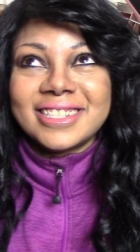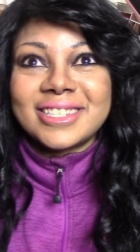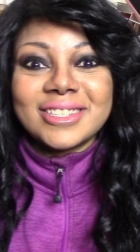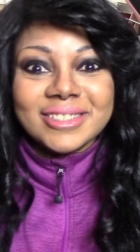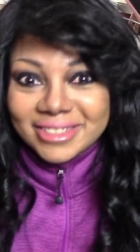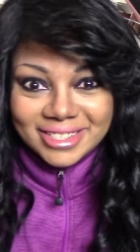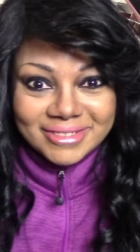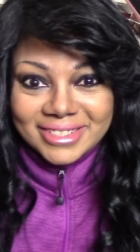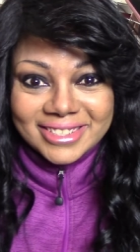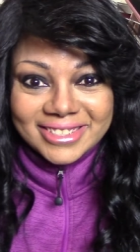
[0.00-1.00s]
so
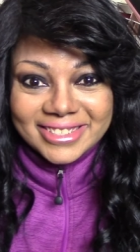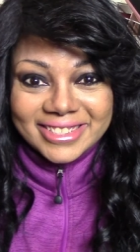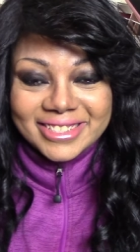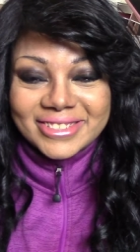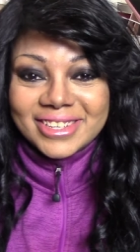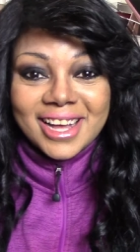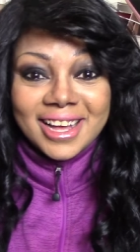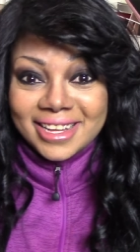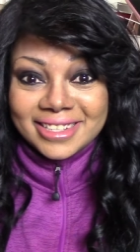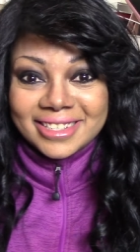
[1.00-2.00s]
difficult. Oh
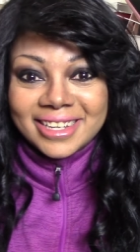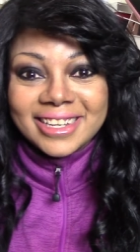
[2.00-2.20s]
God.